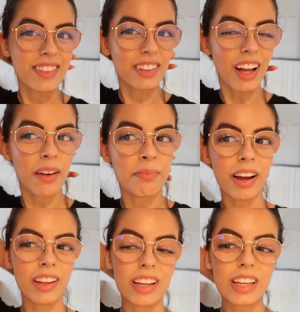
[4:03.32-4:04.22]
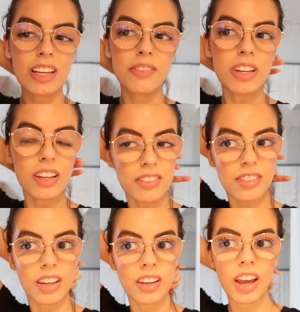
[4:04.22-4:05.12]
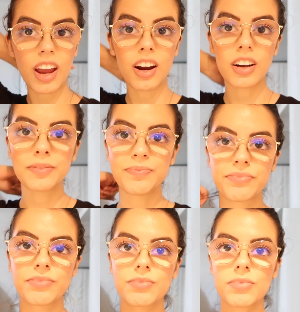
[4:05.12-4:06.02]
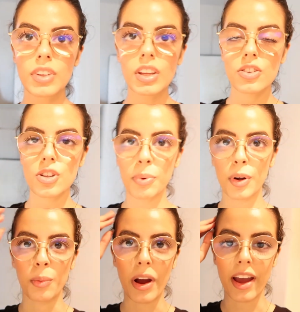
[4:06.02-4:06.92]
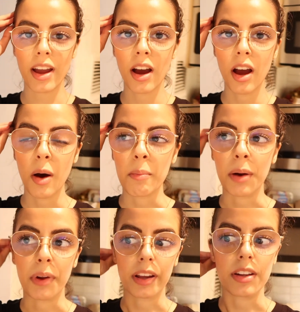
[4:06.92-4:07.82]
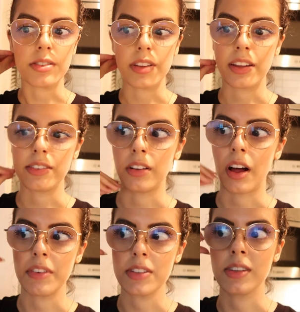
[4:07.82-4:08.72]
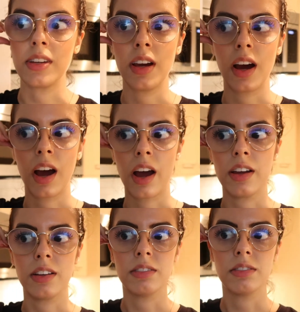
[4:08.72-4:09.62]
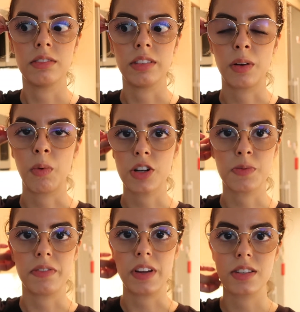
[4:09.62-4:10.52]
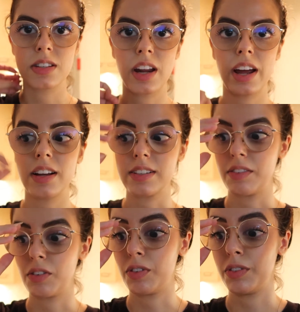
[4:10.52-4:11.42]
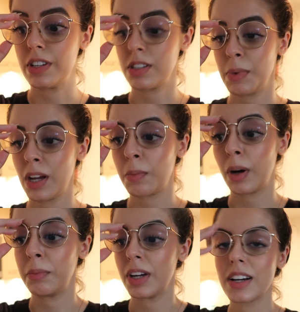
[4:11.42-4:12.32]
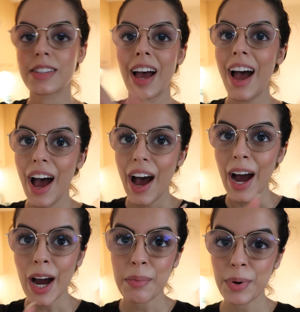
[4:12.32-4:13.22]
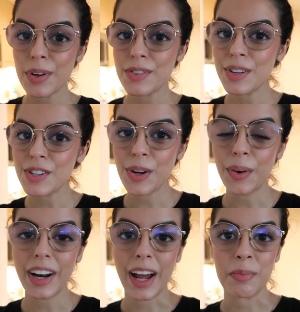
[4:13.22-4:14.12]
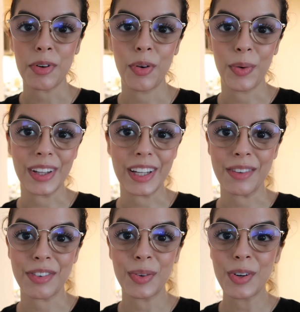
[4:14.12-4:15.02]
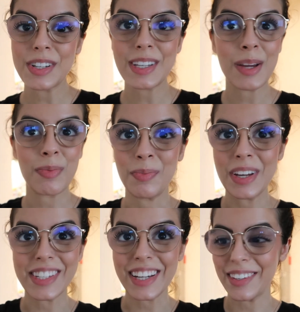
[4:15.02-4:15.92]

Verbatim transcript: still have my like evening skincare to put away but I'm not gonna do that until obviously I like wash my face tonight because I have a full face of makeup on because I'm producing a show tonight before we leave because we're just keeping busy.